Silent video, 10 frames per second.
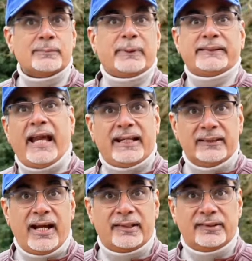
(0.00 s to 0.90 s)

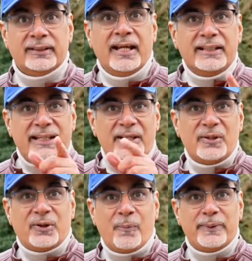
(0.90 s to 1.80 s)
spectacular action. Get
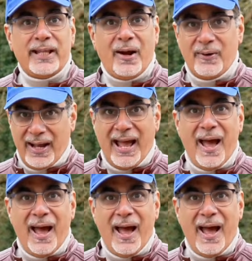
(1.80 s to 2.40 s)
your copy now at